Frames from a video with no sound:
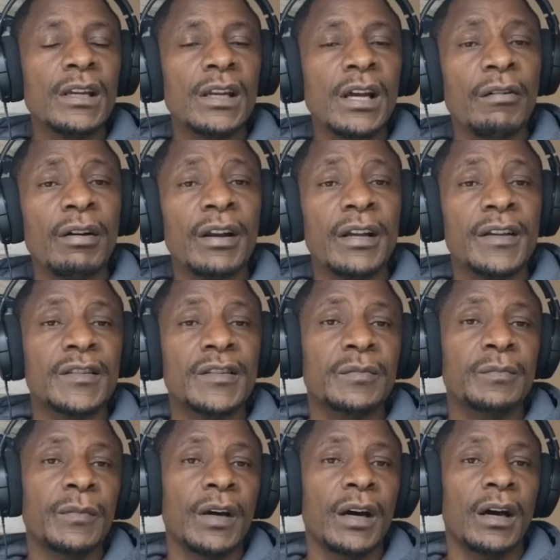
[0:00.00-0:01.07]
Nowadays,
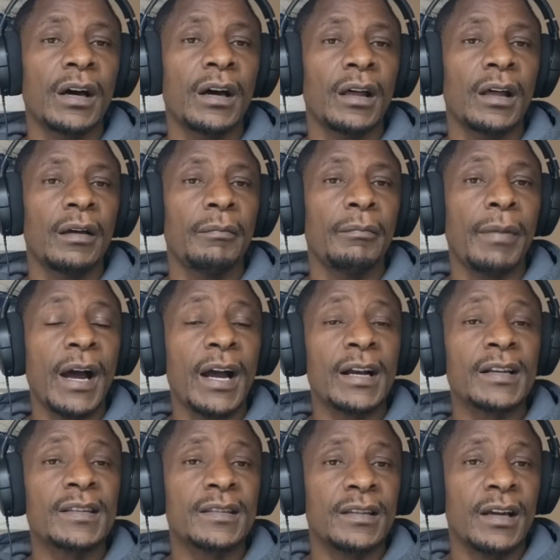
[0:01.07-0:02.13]

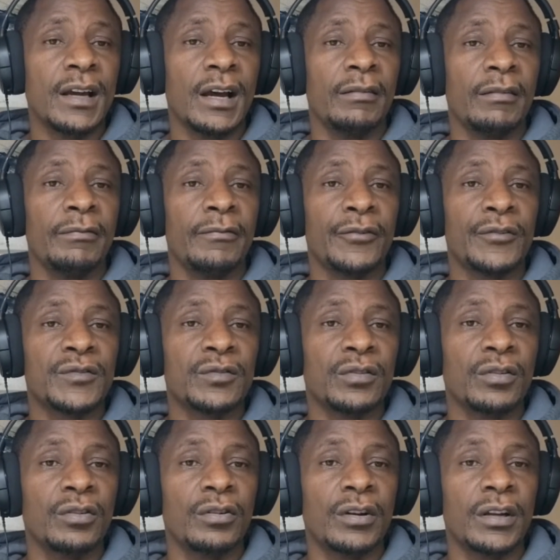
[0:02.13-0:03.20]
banks have
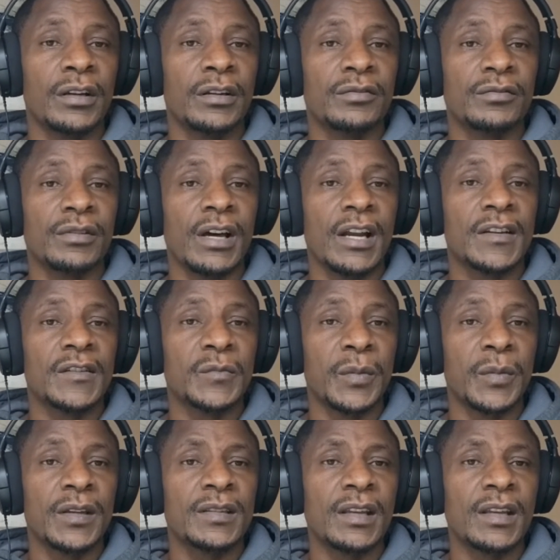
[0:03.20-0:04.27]
also gotten to that
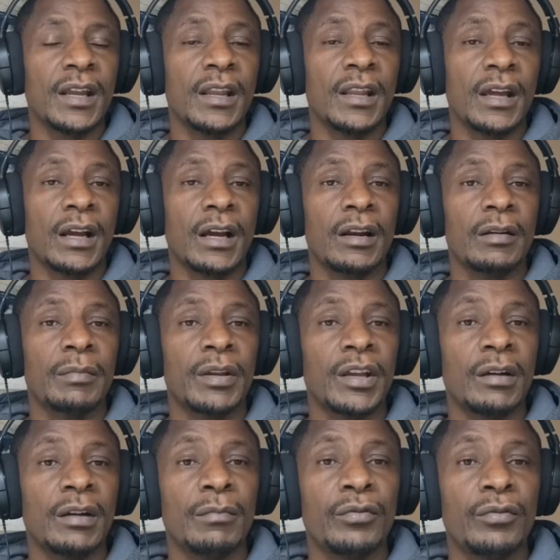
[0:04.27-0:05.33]
space, and they can be
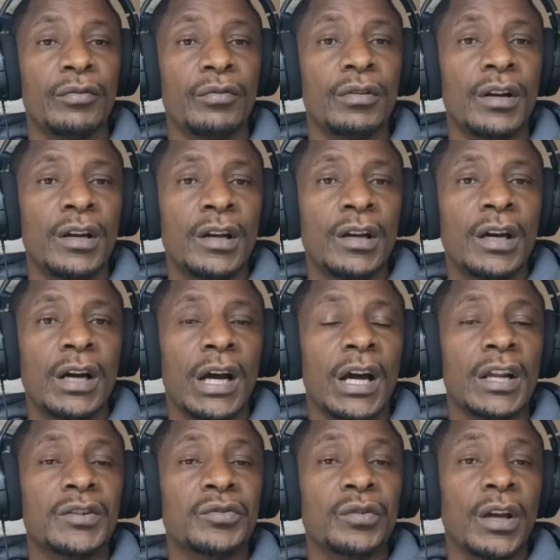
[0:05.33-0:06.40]
able
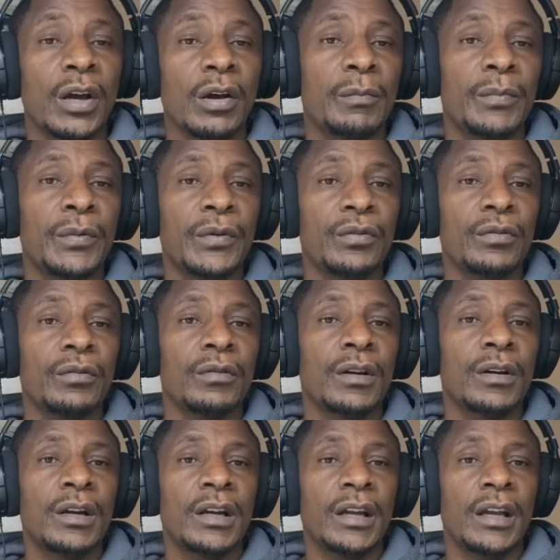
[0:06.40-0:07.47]
to help you
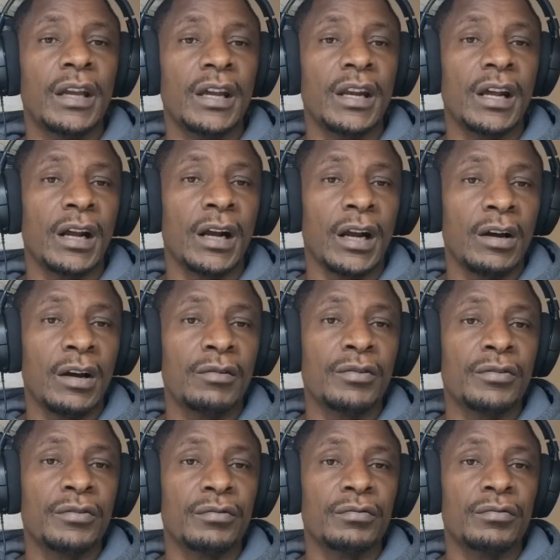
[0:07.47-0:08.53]
get an
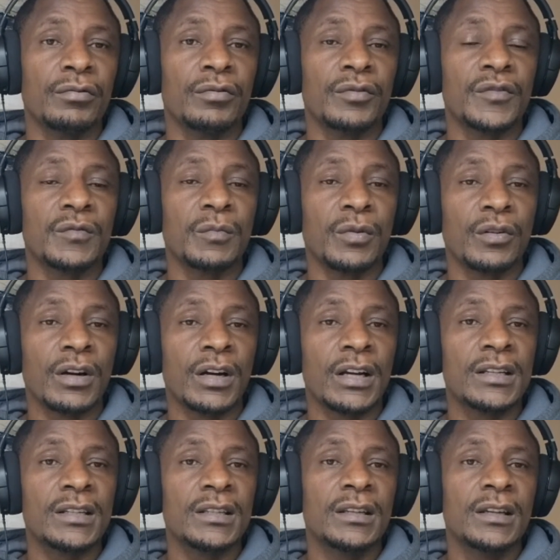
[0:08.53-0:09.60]
account through those
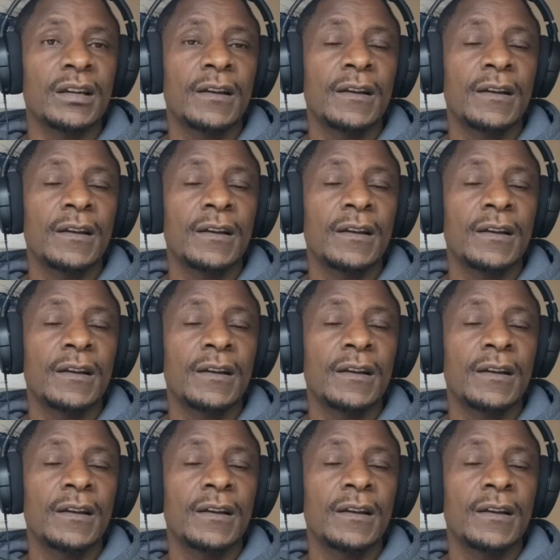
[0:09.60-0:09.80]
brokers.